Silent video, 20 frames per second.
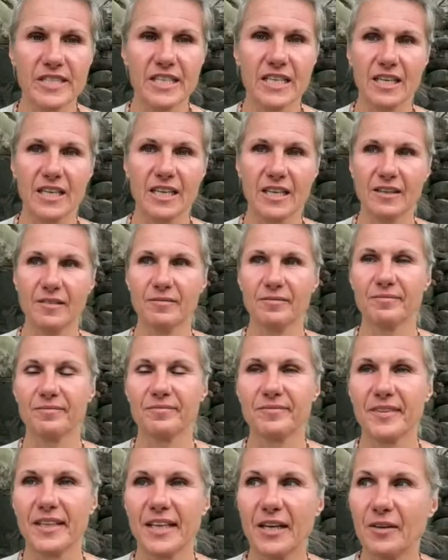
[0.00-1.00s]
I mean, you don't
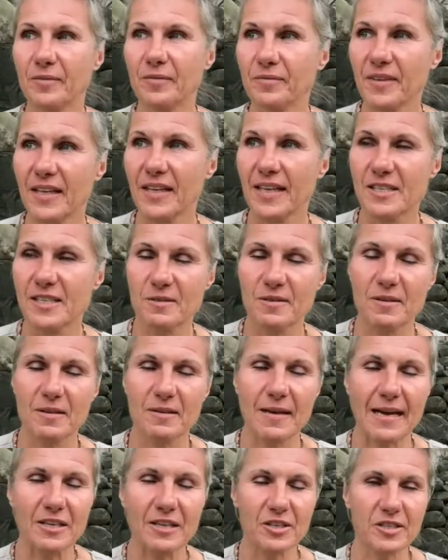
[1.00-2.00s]
see,
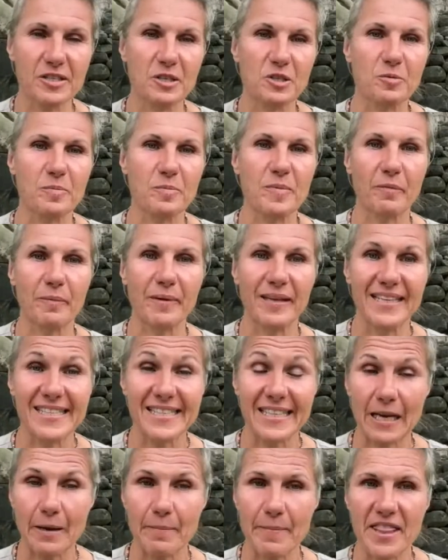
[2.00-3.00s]
I just need to
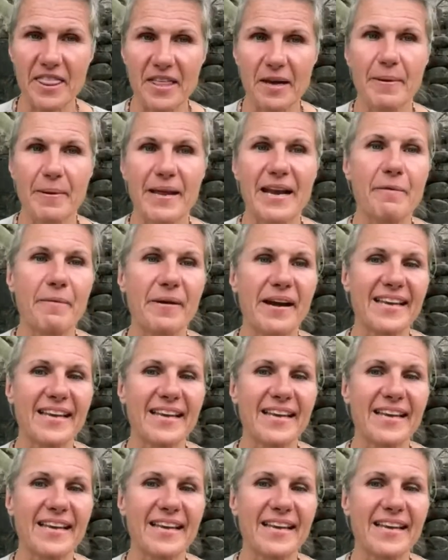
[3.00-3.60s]
be realistic about that.